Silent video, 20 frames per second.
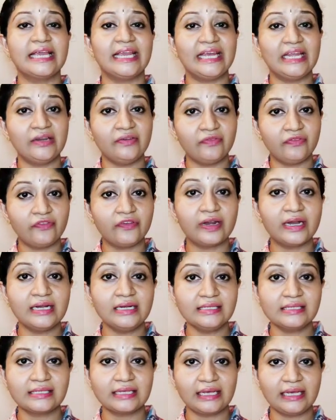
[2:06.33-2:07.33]

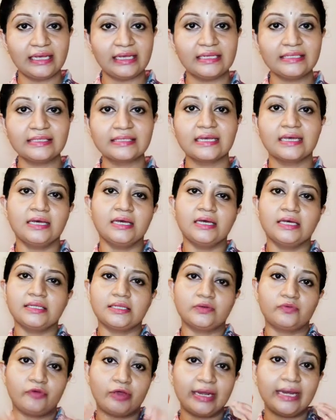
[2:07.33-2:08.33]
Inference is
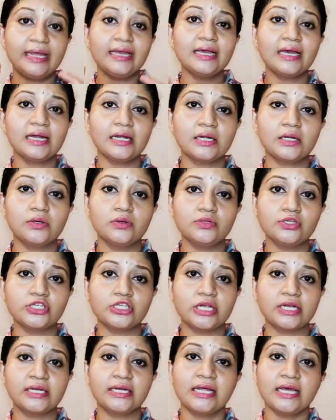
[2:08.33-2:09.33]
that very
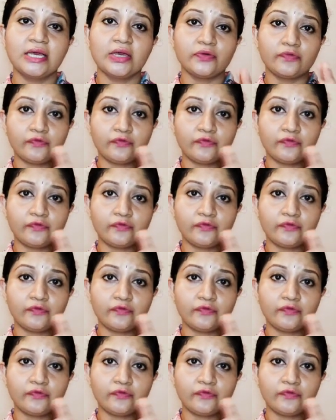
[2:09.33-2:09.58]
conclusion